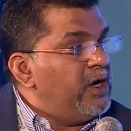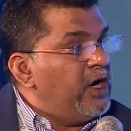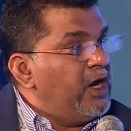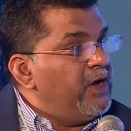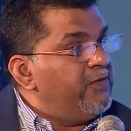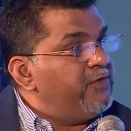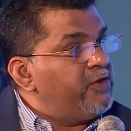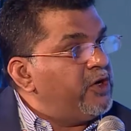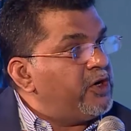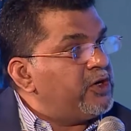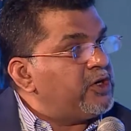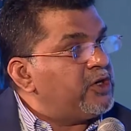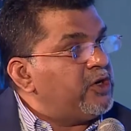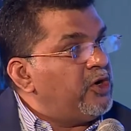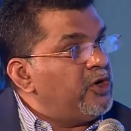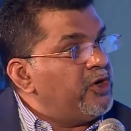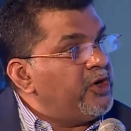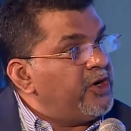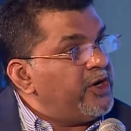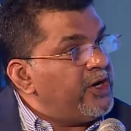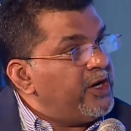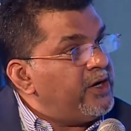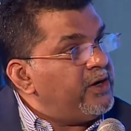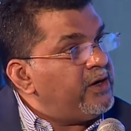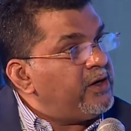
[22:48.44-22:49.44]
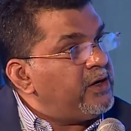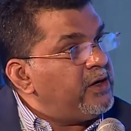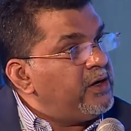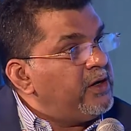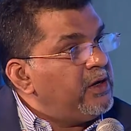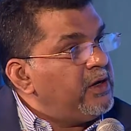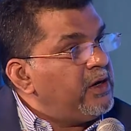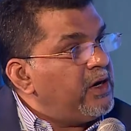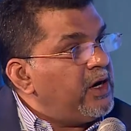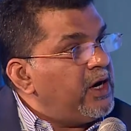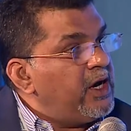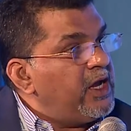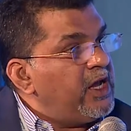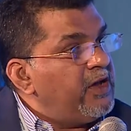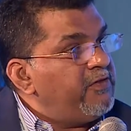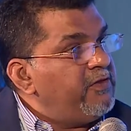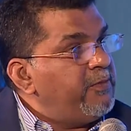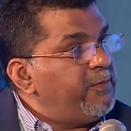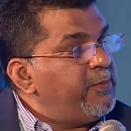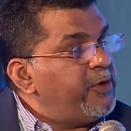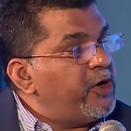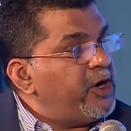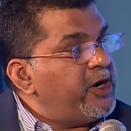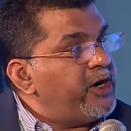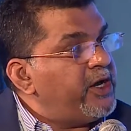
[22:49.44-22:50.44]
I've got content. I have how
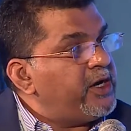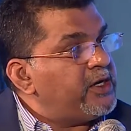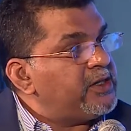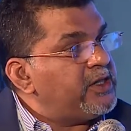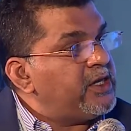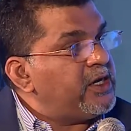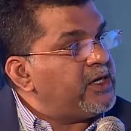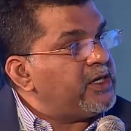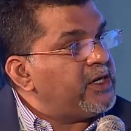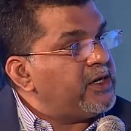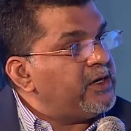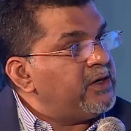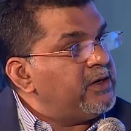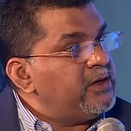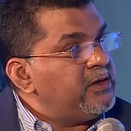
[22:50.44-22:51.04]
a product that can...